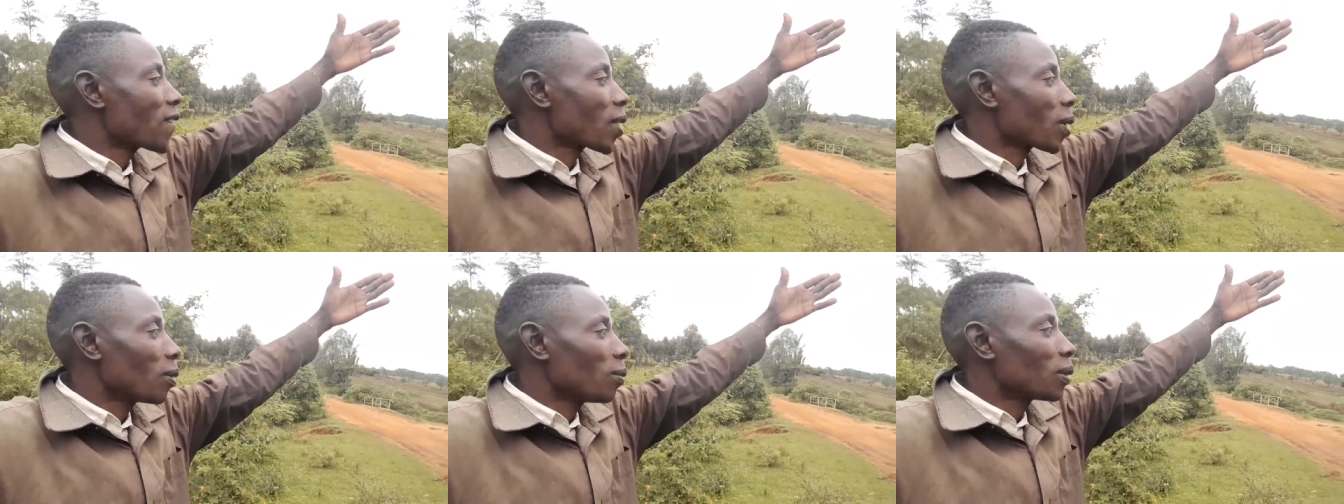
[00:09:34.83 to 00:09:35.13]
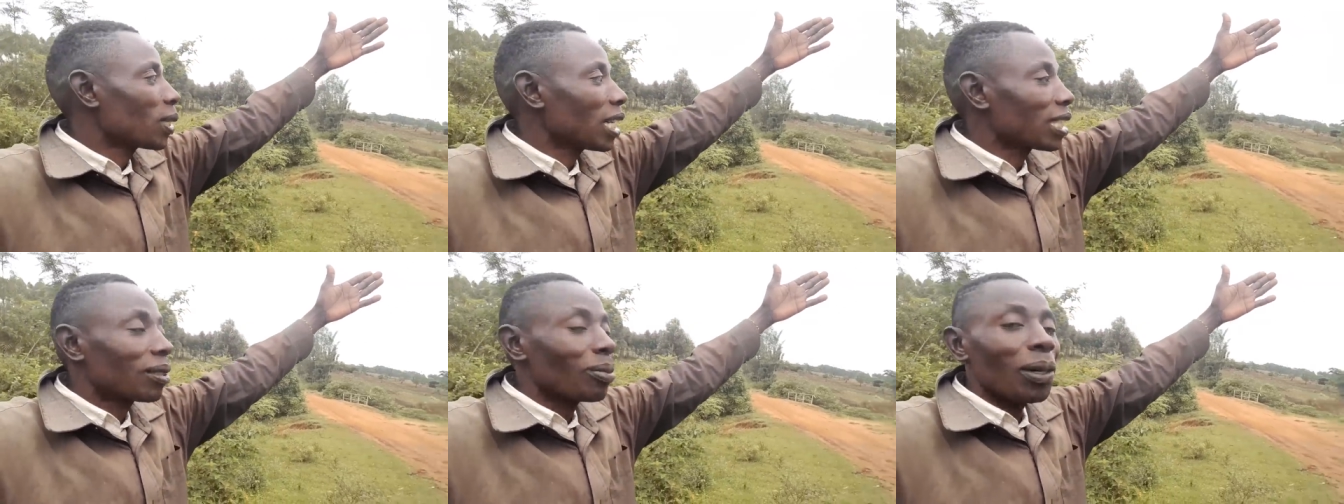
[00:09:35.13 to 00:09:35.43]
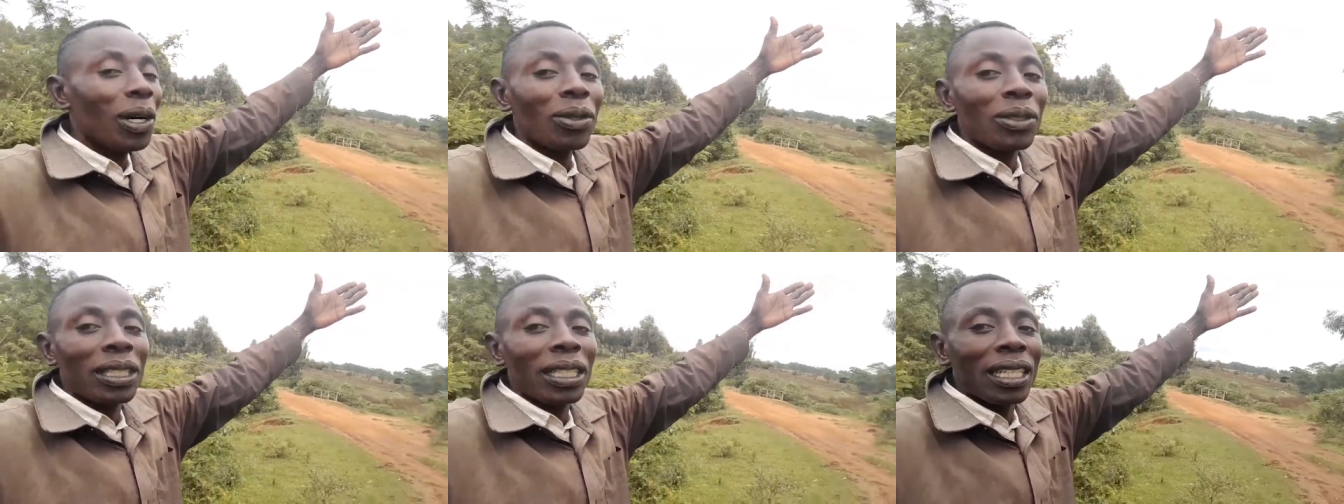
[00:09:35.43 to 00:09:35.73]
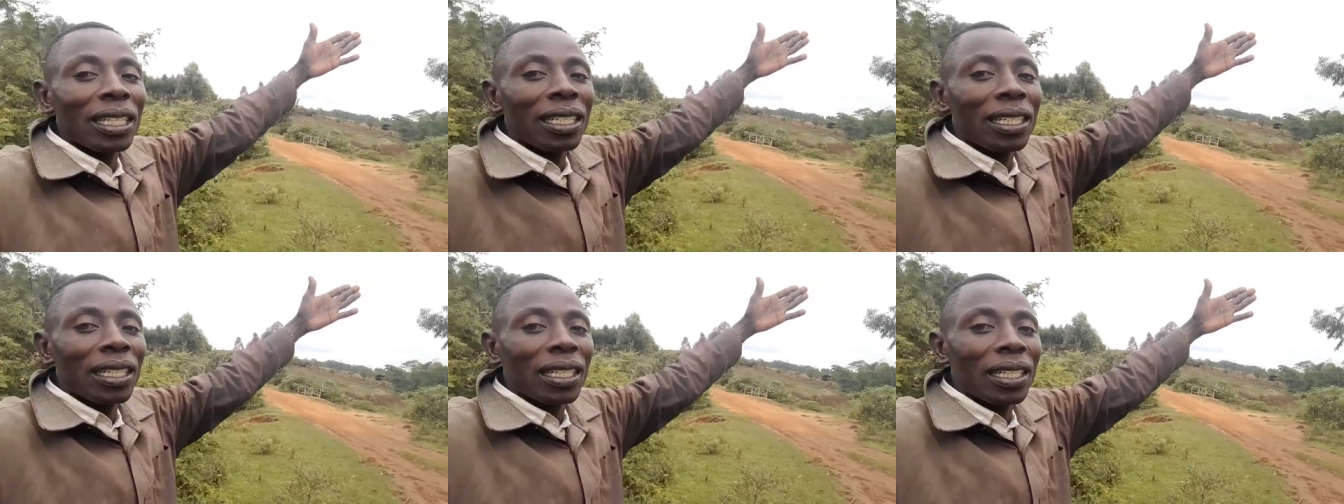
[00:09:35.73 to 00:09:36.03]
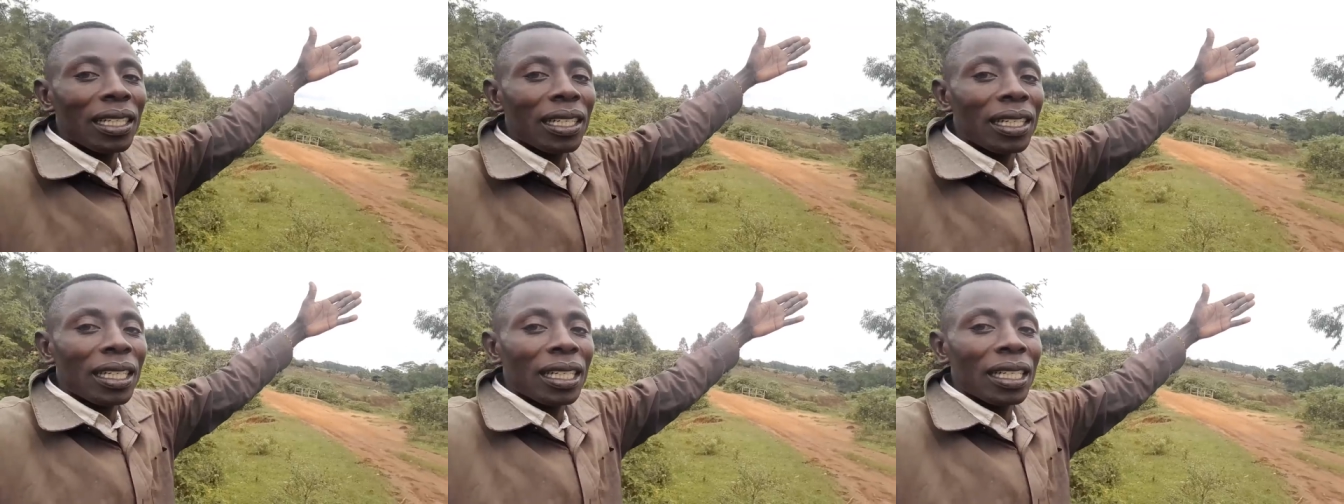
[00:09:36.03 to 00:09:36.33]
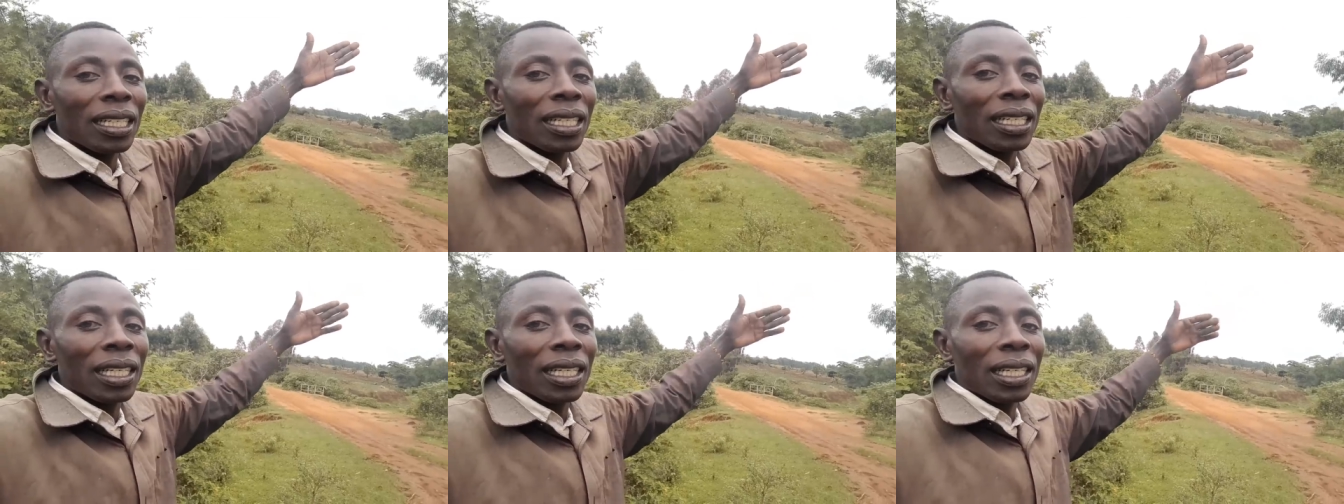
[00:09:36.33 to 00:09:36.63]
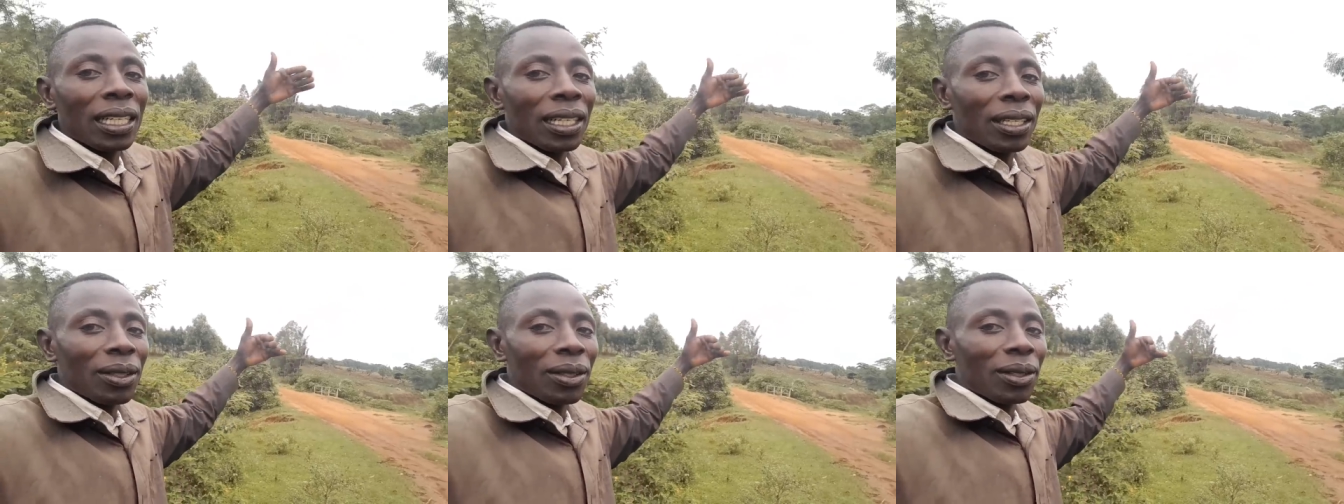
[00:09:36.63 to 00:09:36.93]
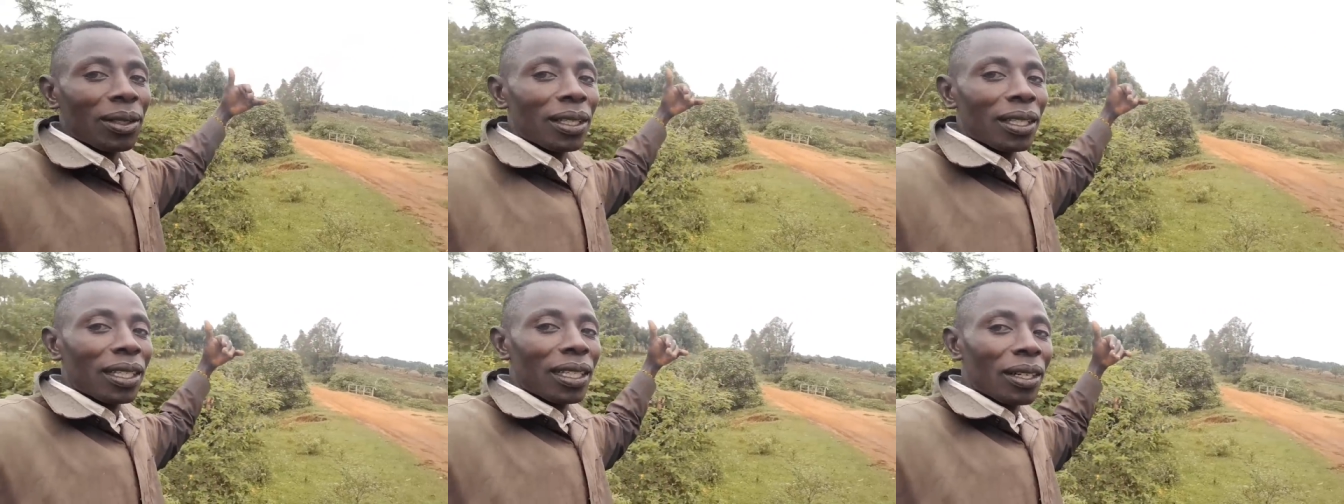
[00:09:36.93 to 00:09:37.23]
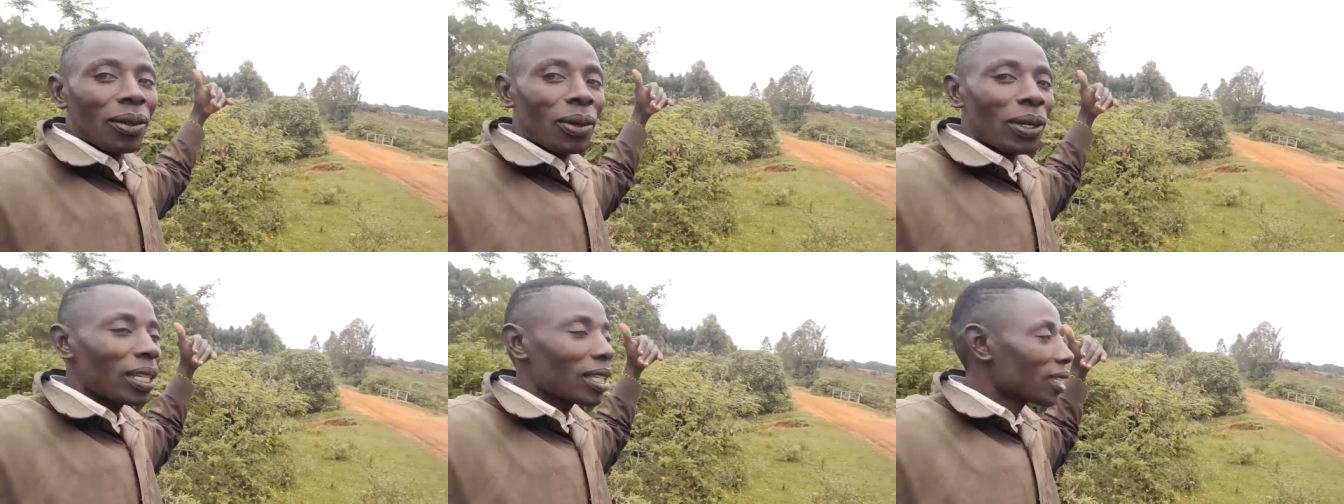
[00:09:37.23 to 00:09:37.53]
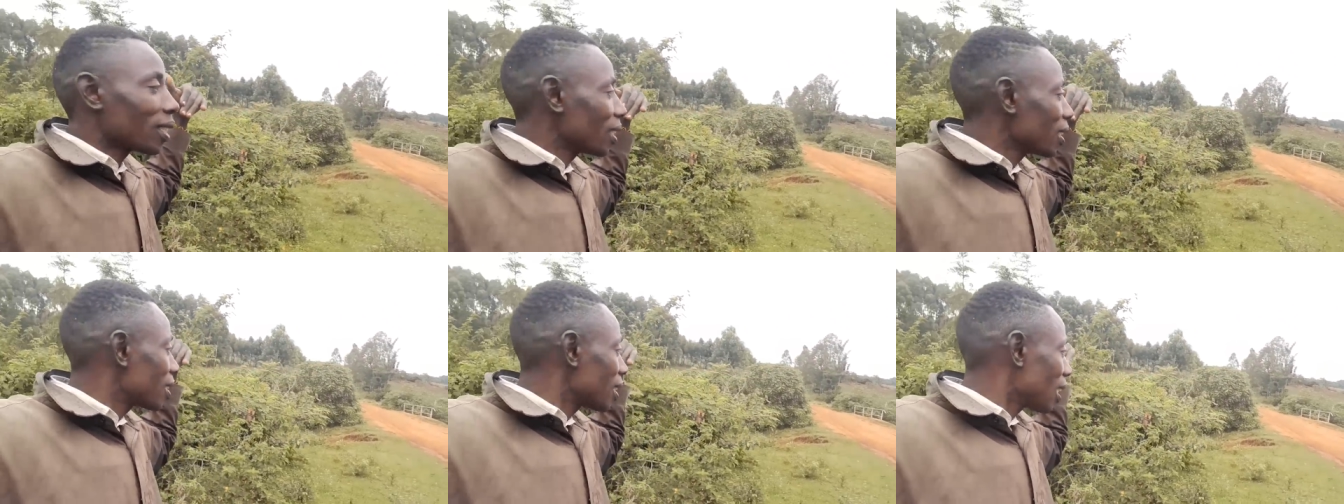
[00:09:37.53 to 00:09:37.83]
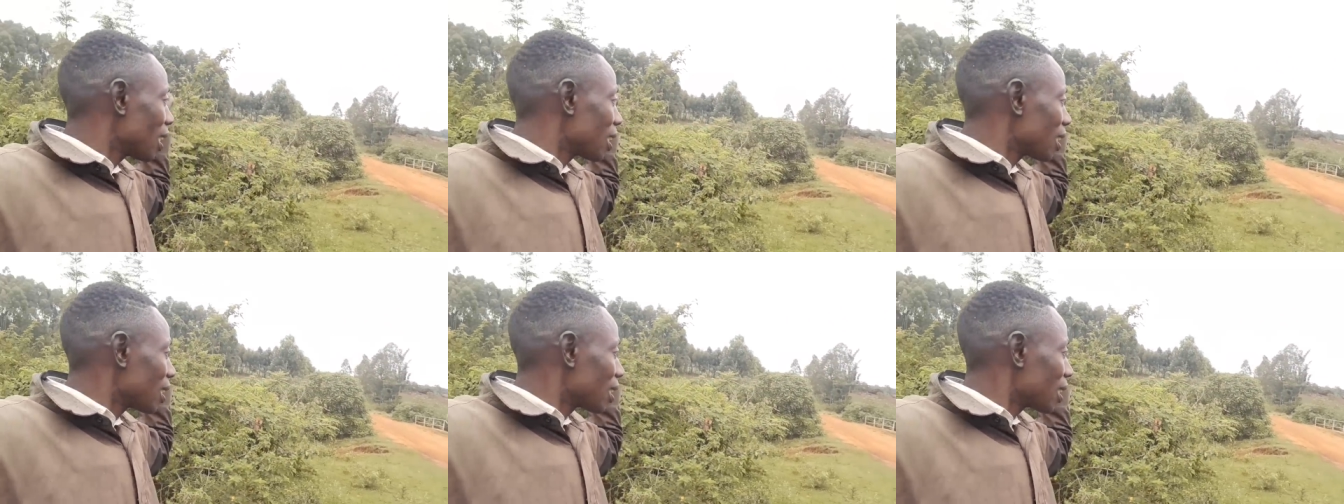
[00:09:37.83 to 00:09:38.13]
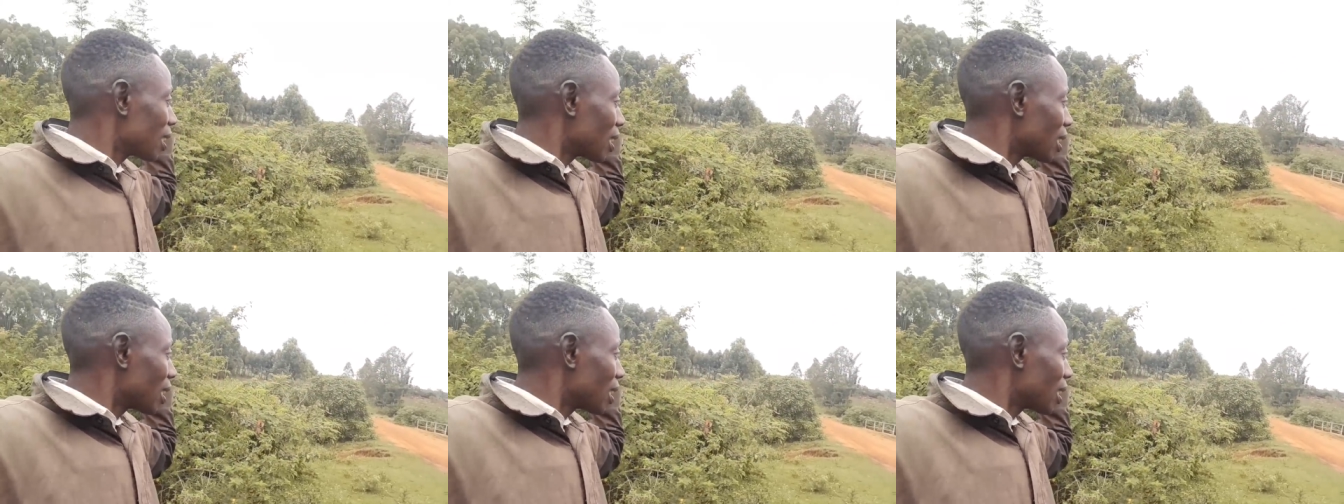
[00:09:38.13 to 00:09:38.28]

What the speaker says: from that mountain, going this side.